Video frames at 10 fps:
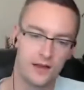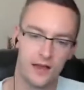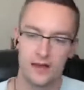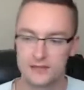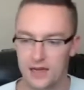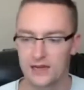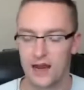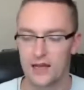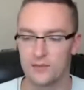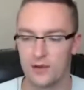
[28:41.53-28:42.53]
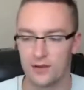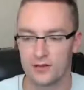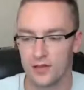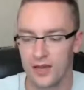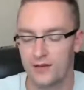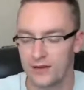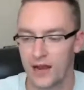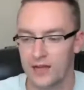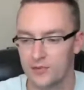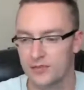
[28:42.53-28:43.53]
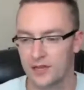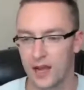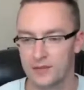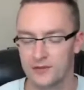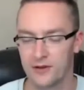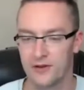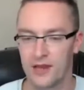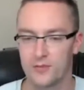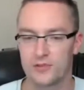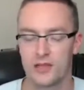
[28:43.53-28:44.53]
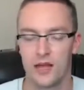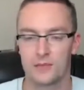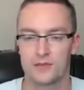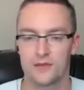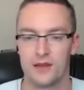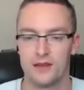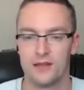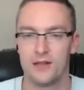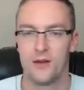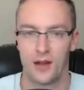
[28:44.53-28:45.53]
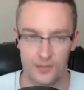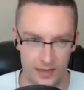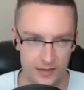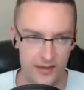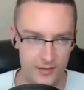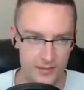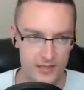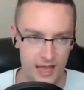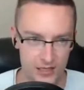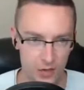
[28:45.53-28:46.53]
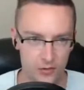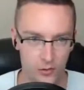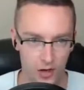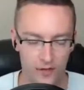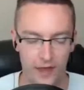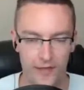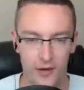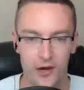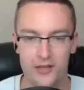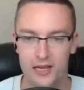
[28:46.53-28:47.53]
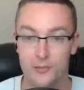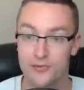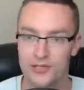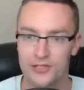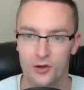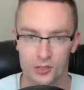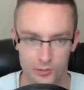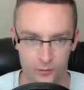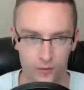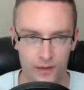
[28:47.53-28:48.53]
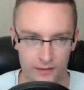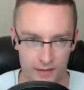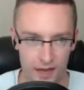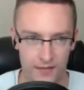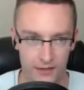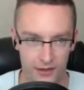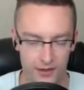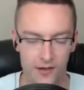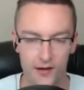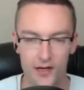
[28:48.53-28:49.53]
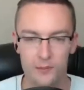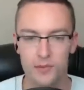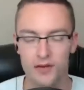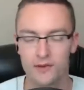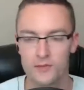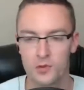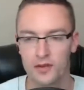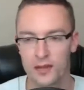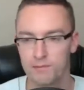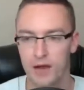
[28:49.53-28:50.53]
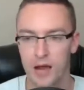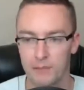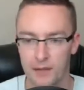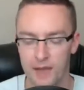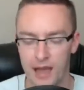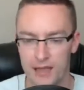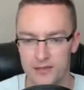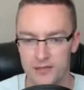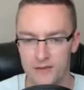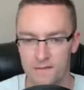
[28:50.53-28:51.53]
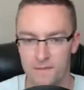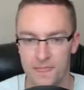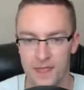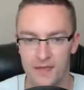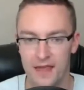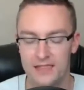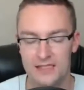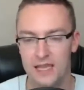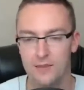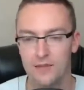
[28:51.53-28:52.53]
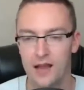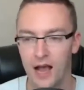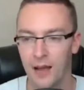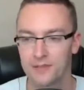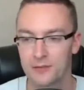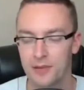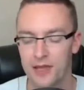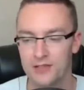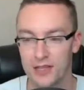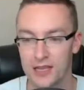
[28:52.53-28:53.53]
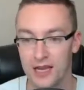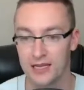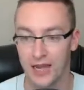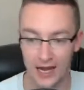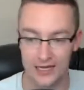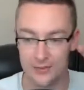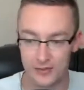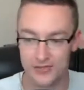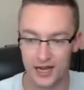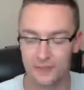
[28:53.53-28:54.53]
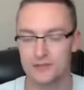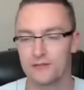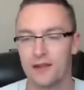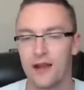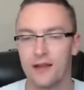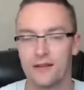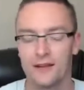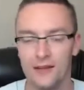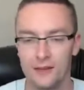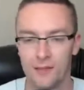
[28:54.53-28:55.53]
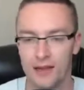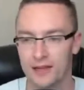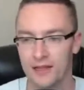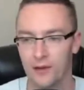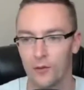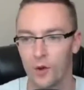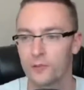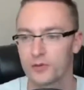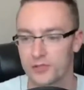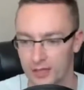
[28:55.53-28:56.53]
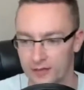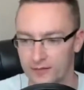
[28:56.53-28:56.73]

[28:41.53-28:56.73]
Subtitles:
and it's got a 90, you're going to have a 90% opt-in rate or an 80% opt-in rate. You know what I mean? Because they had to go through all that. They were already kind of pre-sold before they even got there. But if I'm doing like pop-up ads, that same opt-in page that you get a 90% opt-in rate on might get like a 1%